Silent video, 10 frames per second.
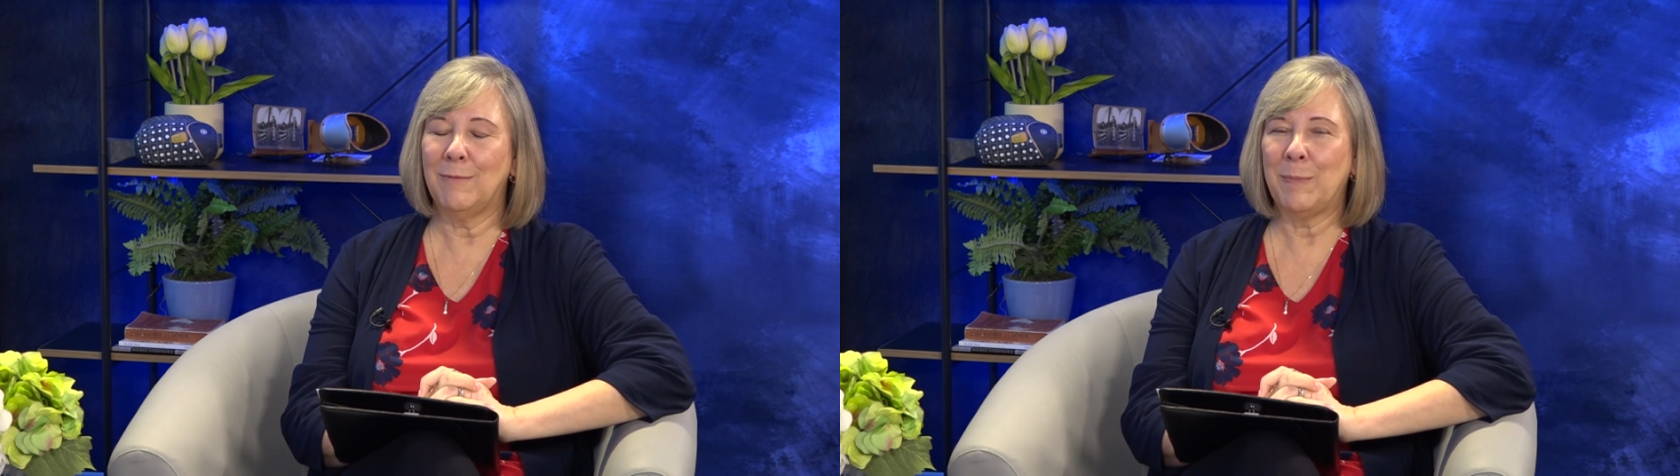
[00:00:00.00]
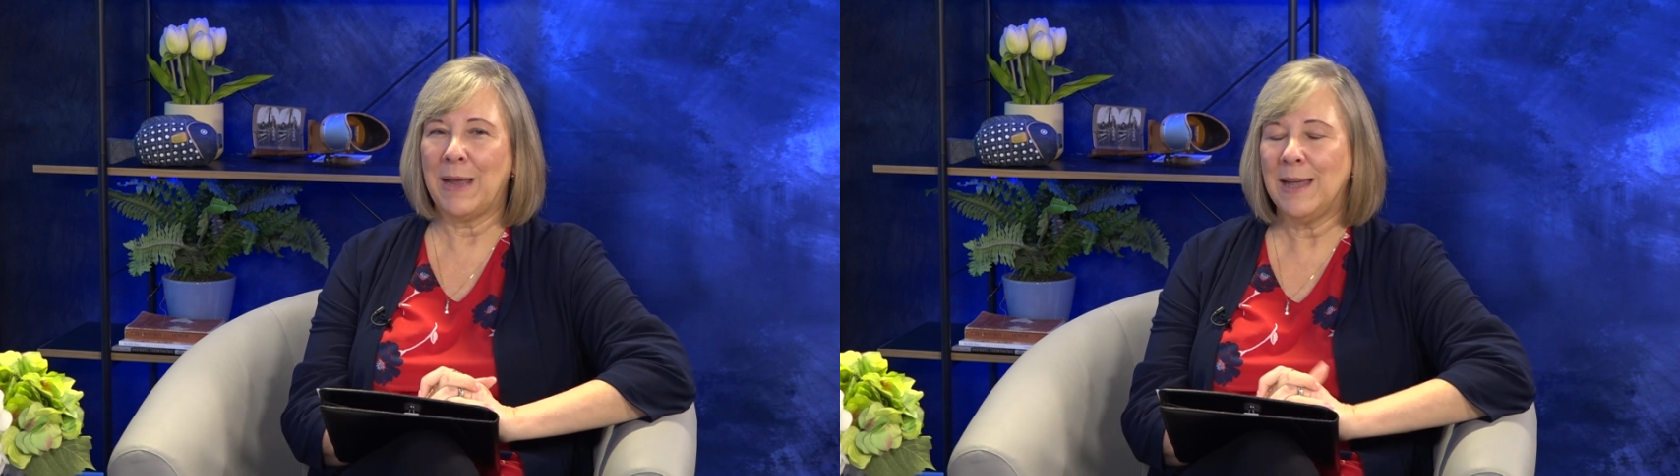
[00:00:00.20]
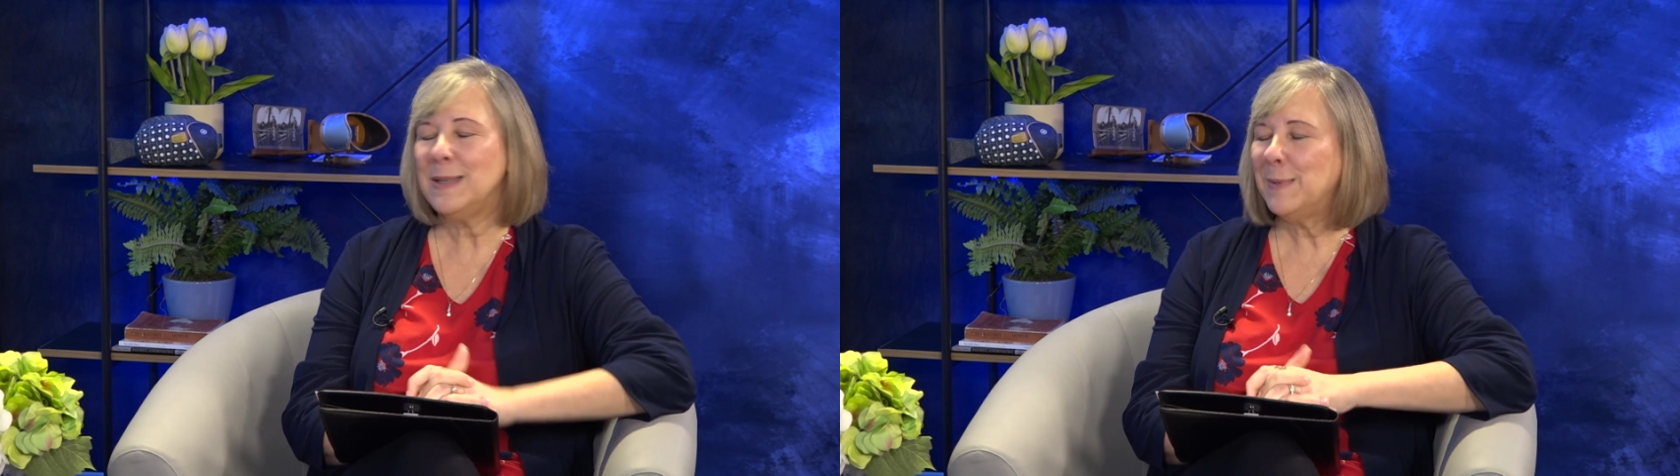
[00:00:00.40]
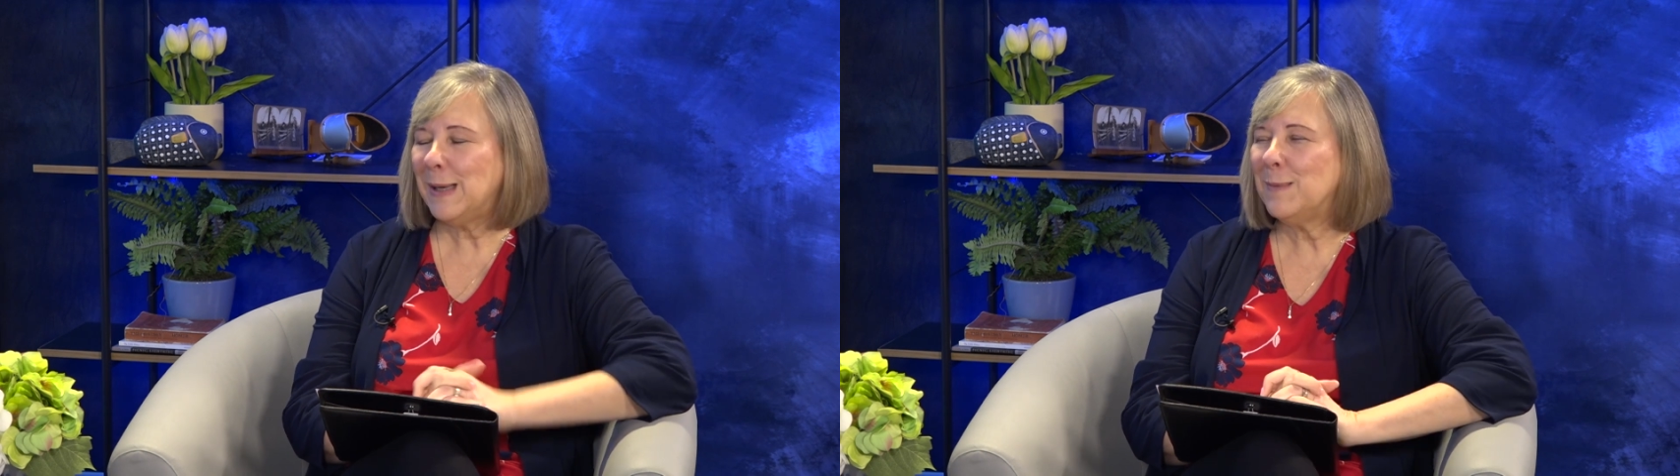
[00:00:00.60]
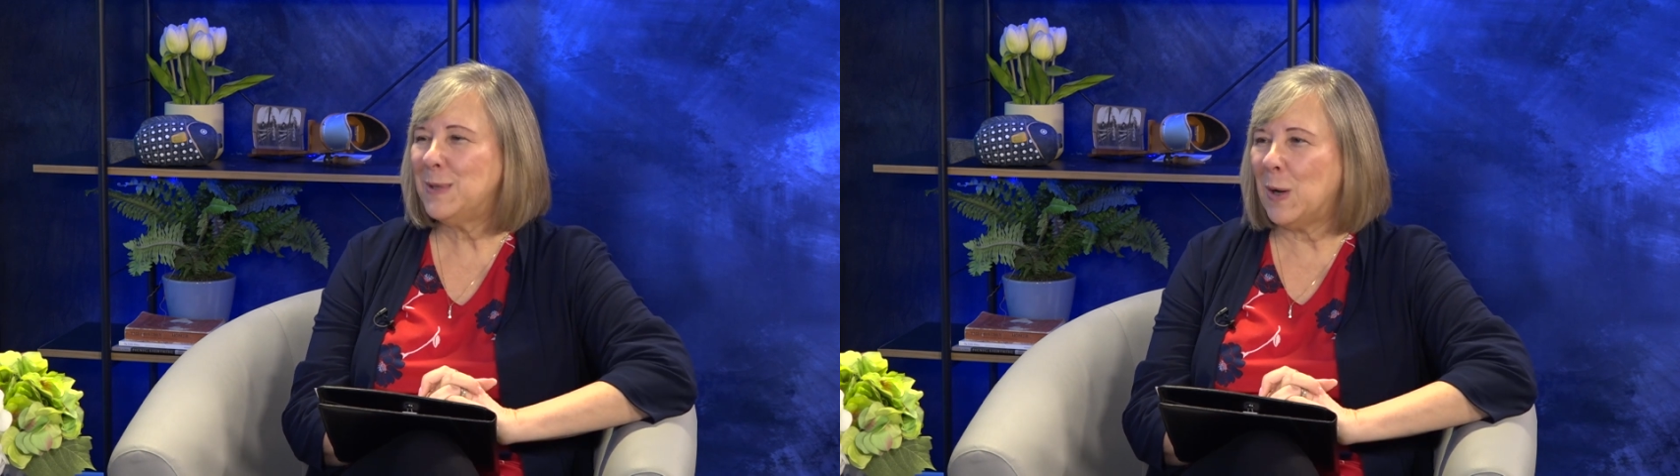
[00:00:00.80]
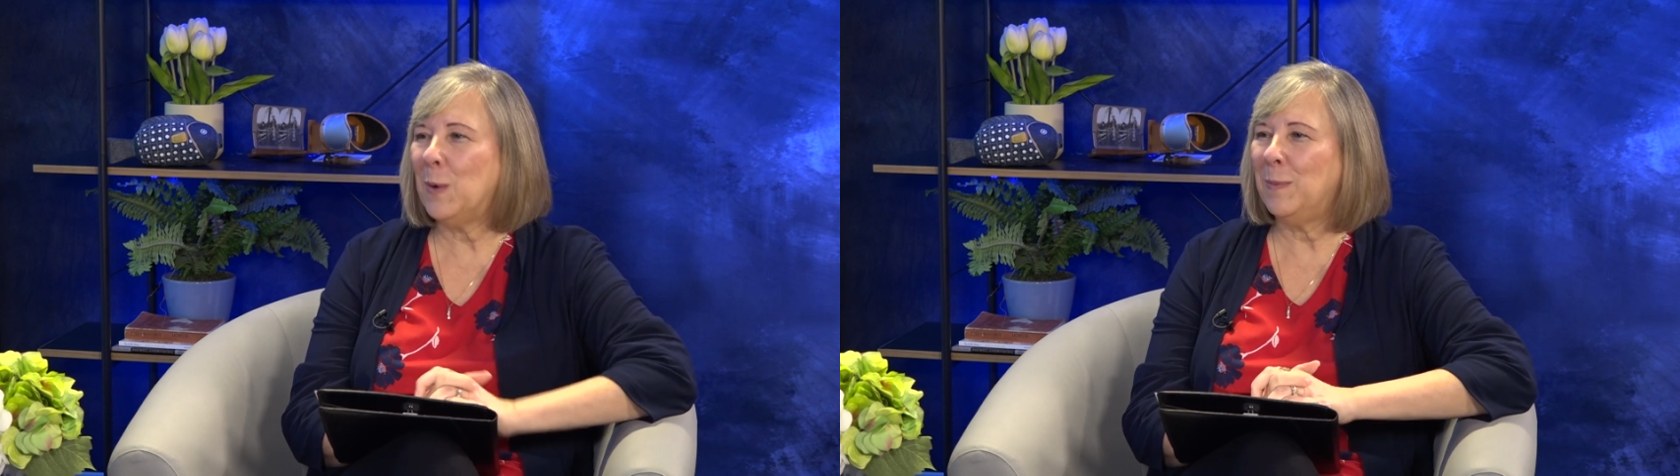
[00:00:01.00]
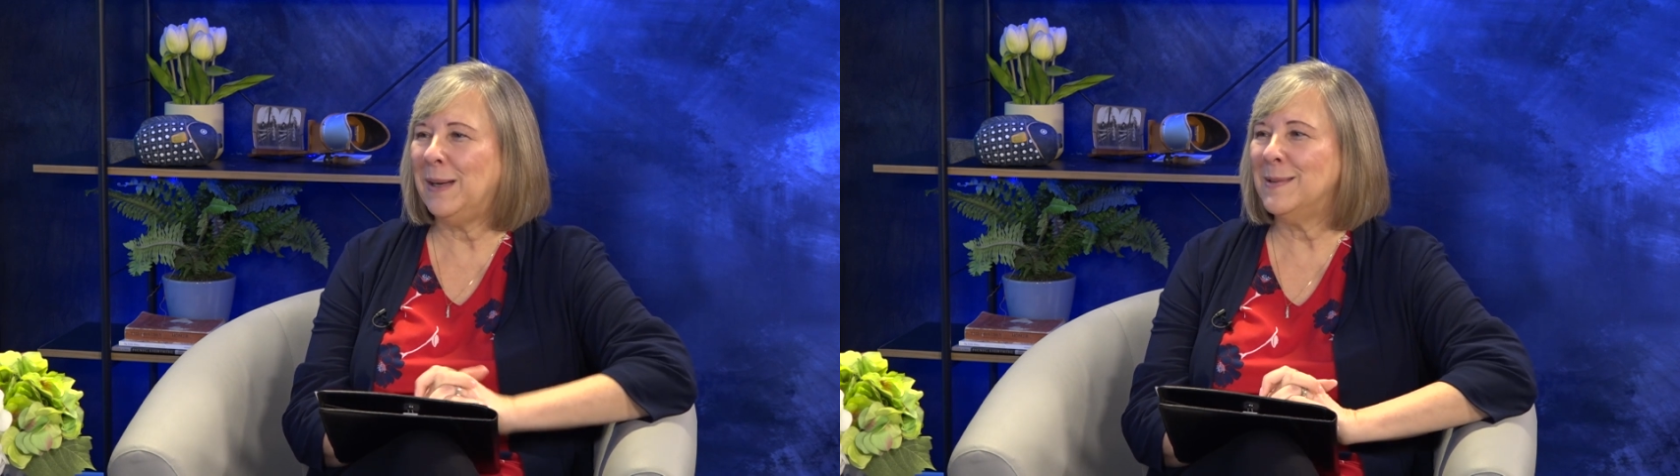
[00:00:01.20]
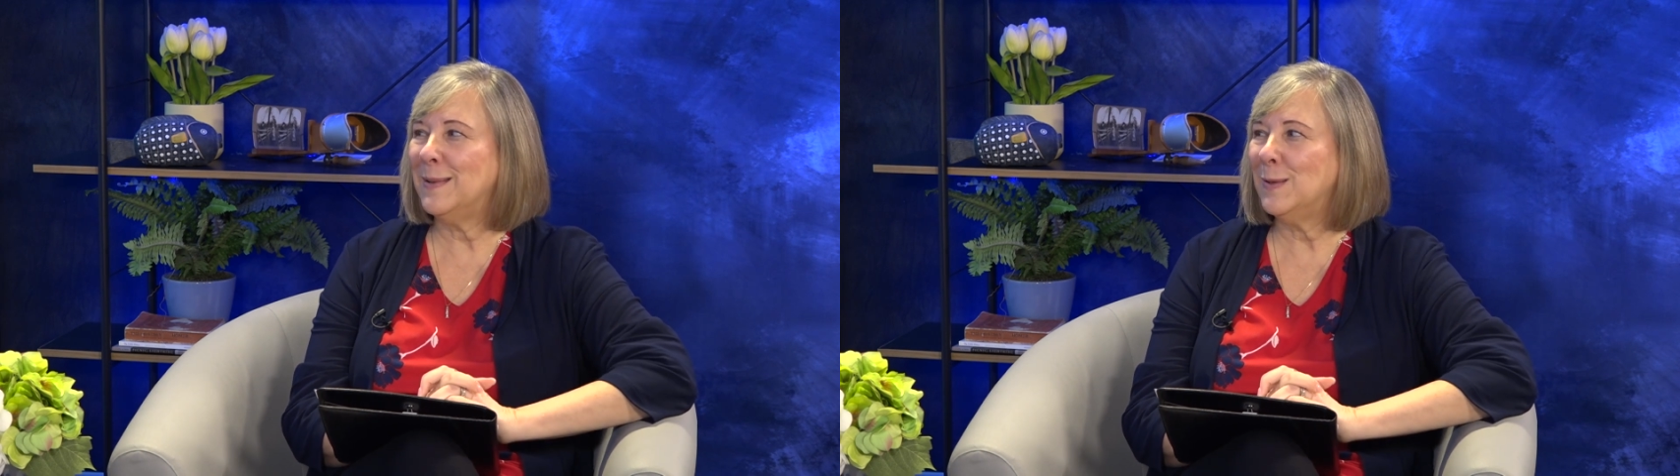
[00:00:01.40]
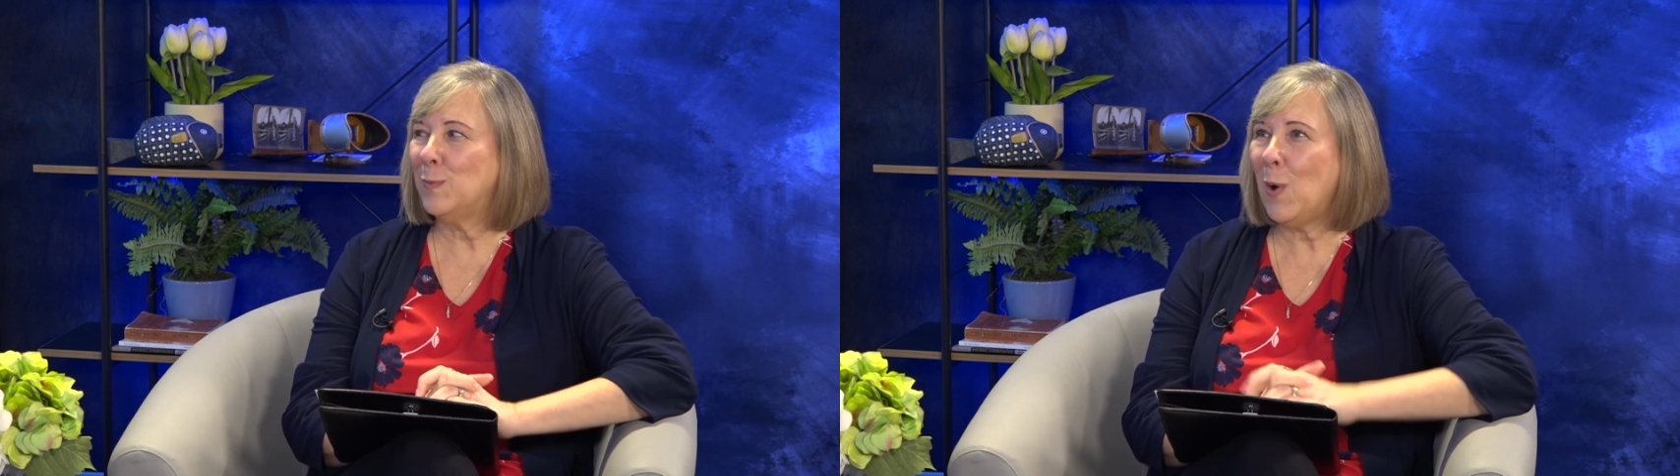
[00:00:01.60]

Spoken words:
when my husband comes home and he says,